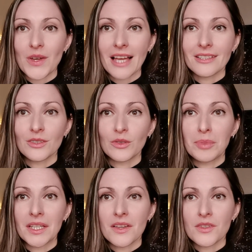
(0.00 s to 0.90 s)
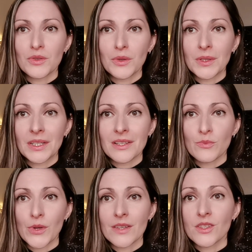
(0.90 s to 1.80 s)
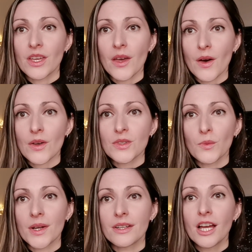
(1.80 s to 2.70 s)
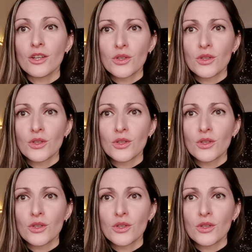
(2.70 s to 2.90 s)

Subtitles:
handle because Uranus brings chaos where